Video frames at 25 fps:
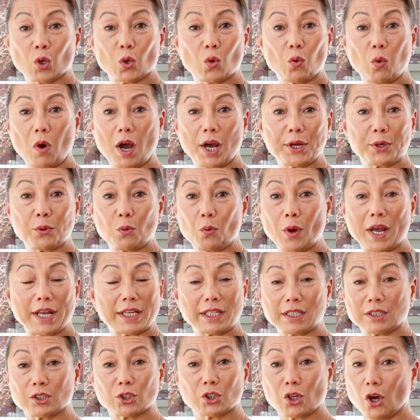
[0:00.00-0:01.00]
quite
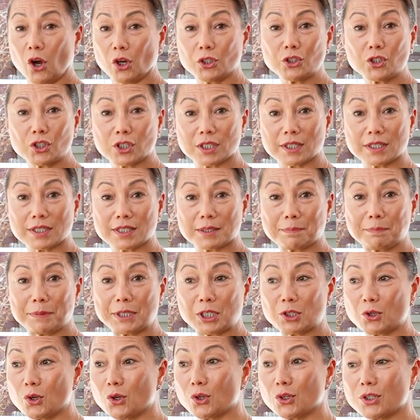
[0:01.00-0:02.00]
awake and conscious
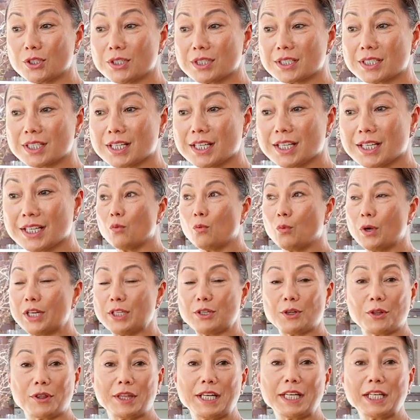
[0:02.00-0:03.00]
because when
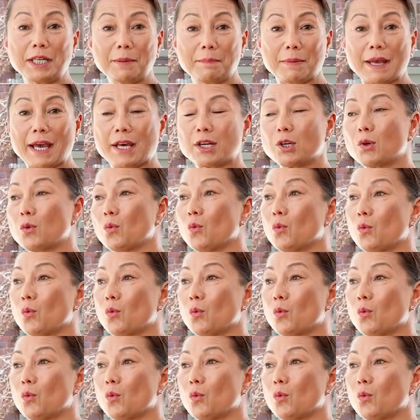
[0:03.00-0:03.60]
you think about it,